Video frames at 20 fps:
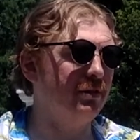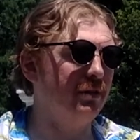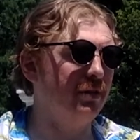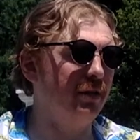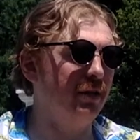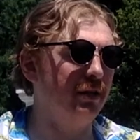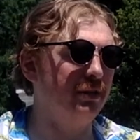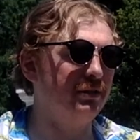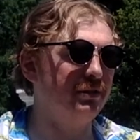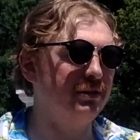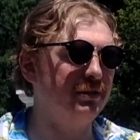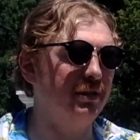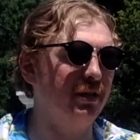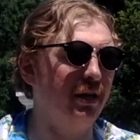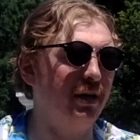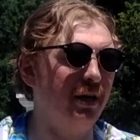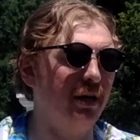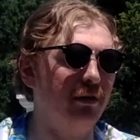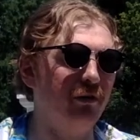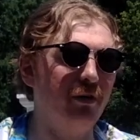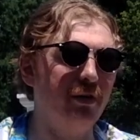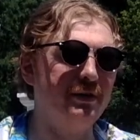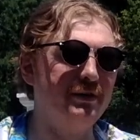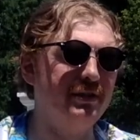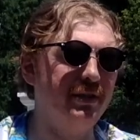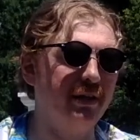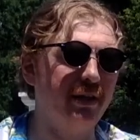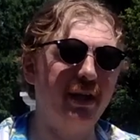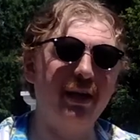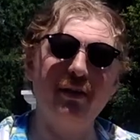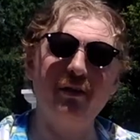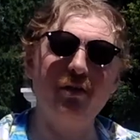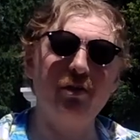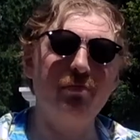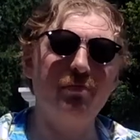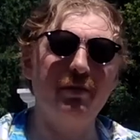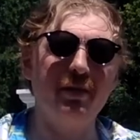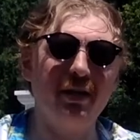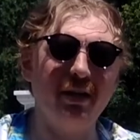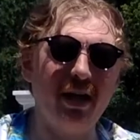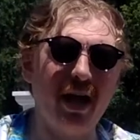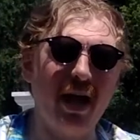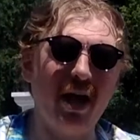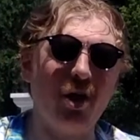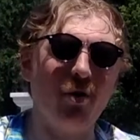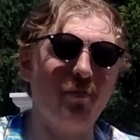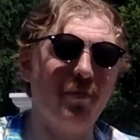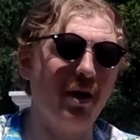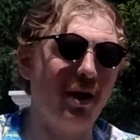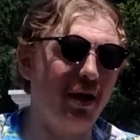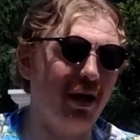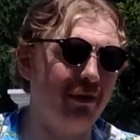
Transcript: It's the Killer Bee anime.